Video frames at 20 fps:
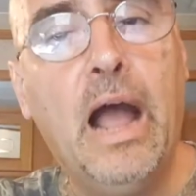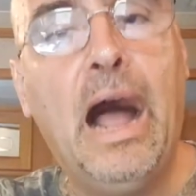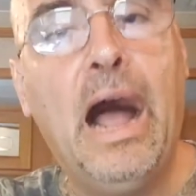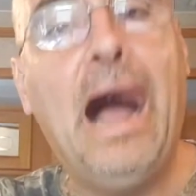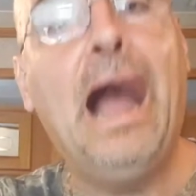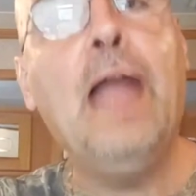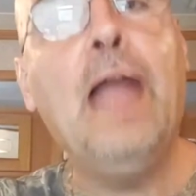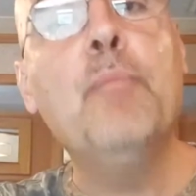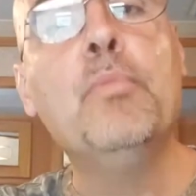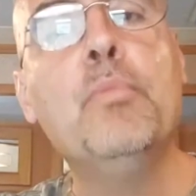
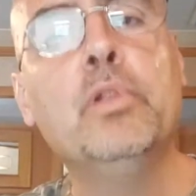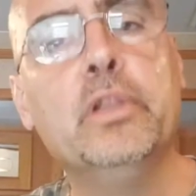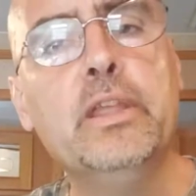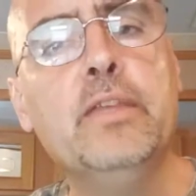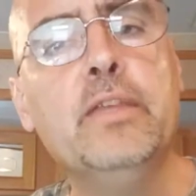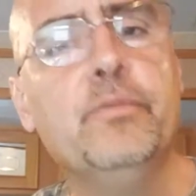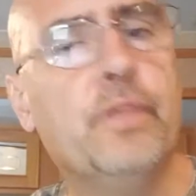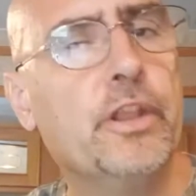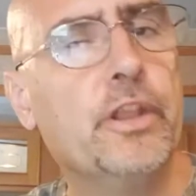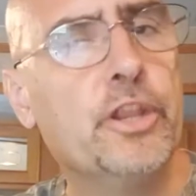I
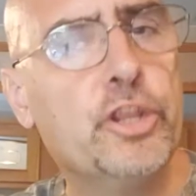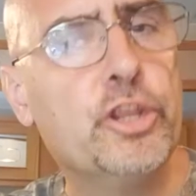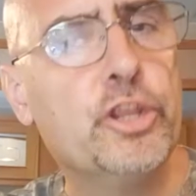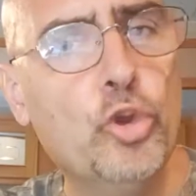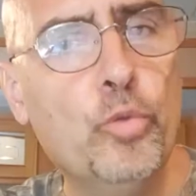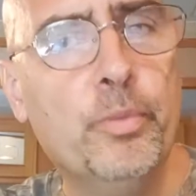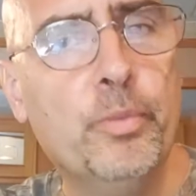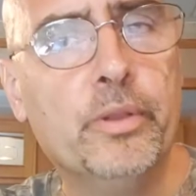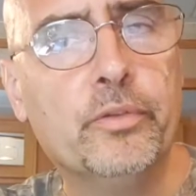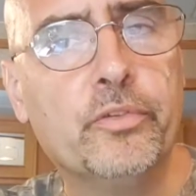believe that
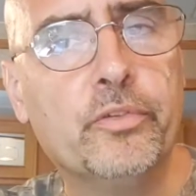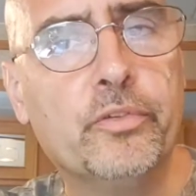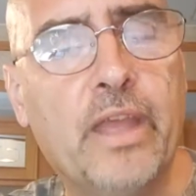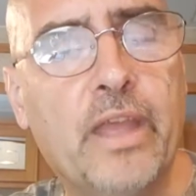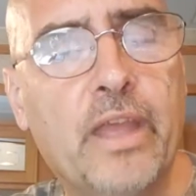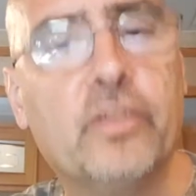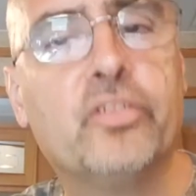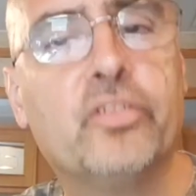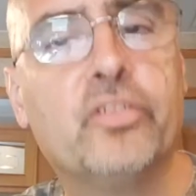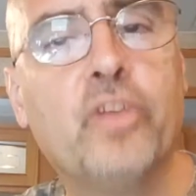humans
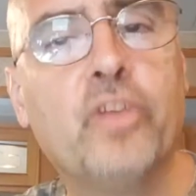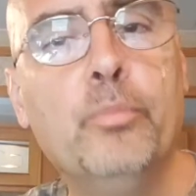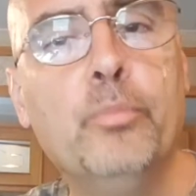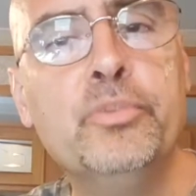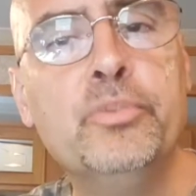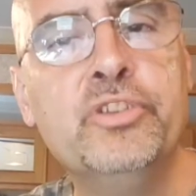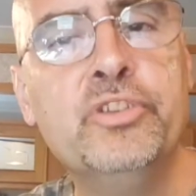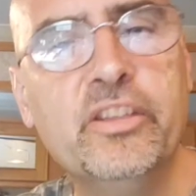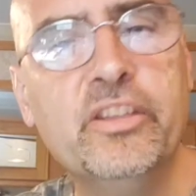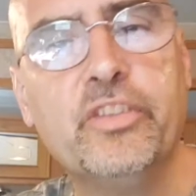at some
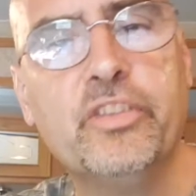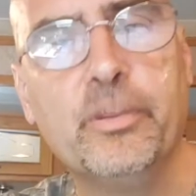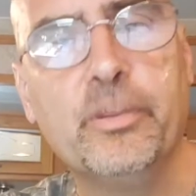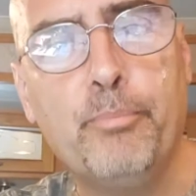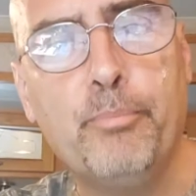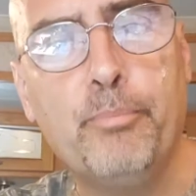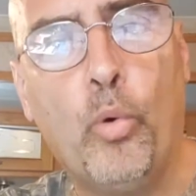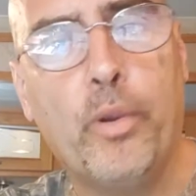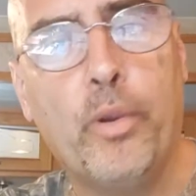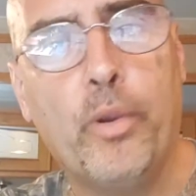
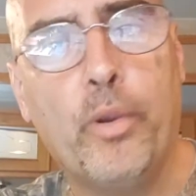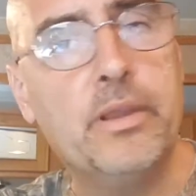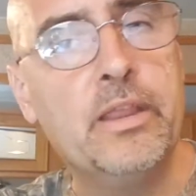distant point,